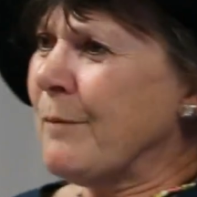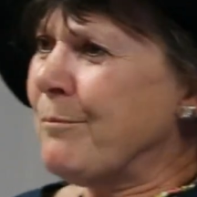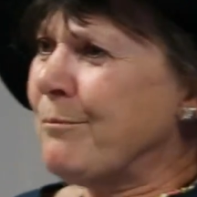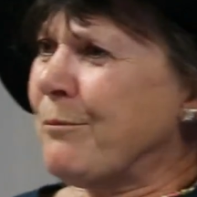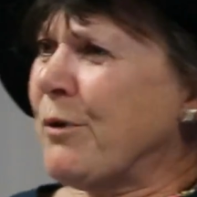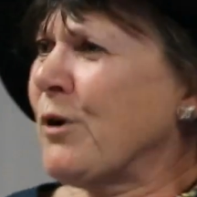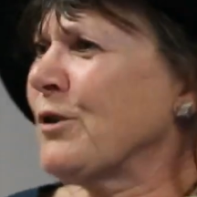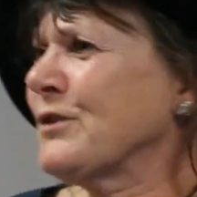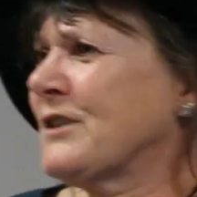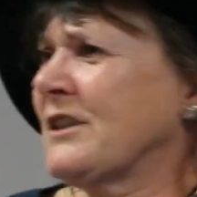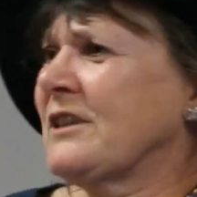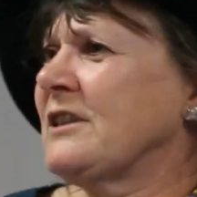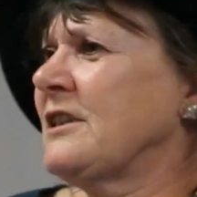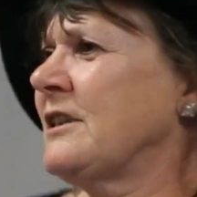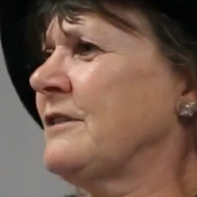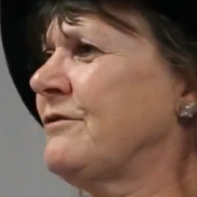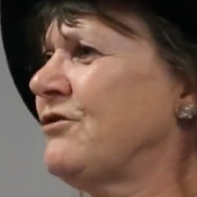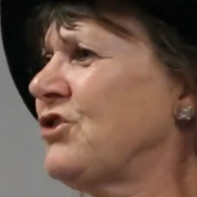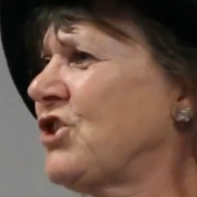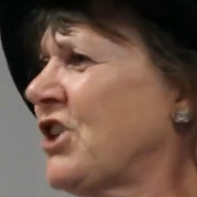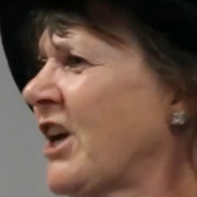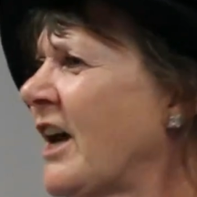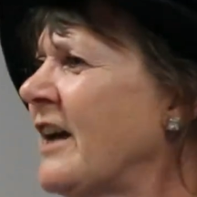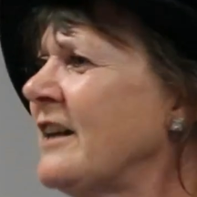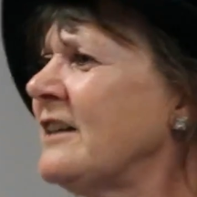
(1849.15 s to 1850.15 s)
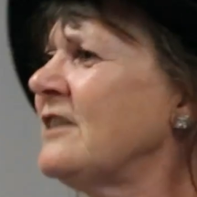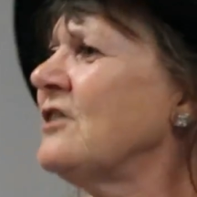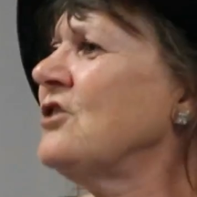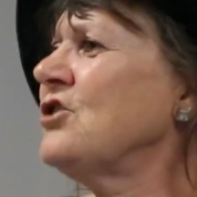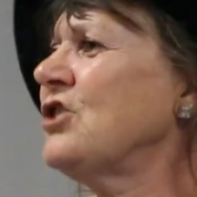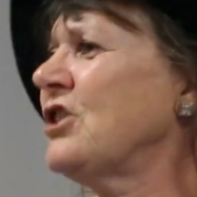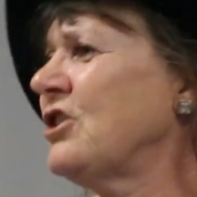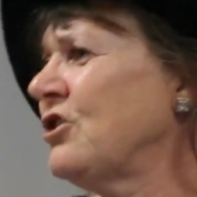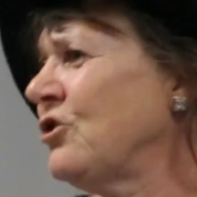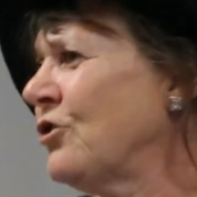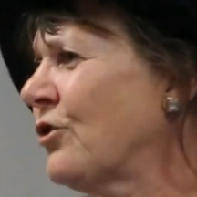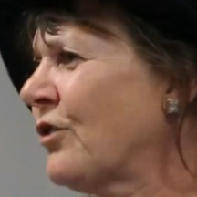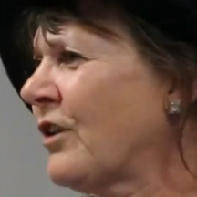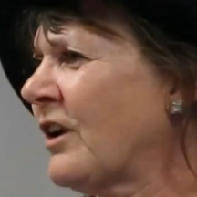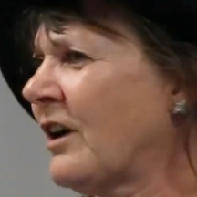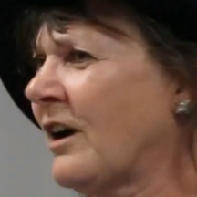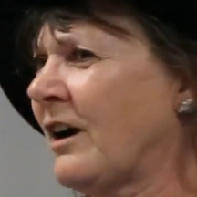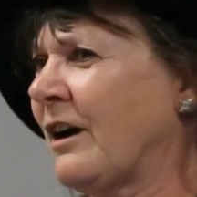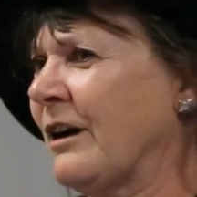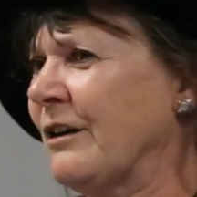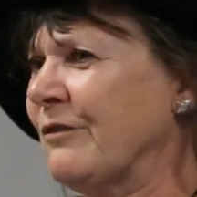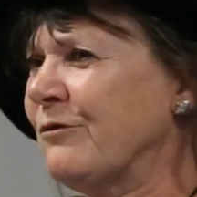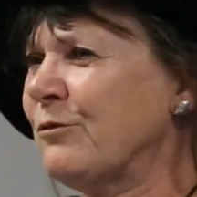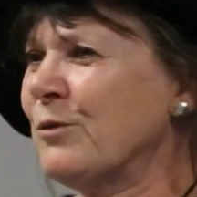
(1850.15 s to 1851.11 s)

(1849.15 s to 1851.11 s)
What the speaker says: positive change in your life?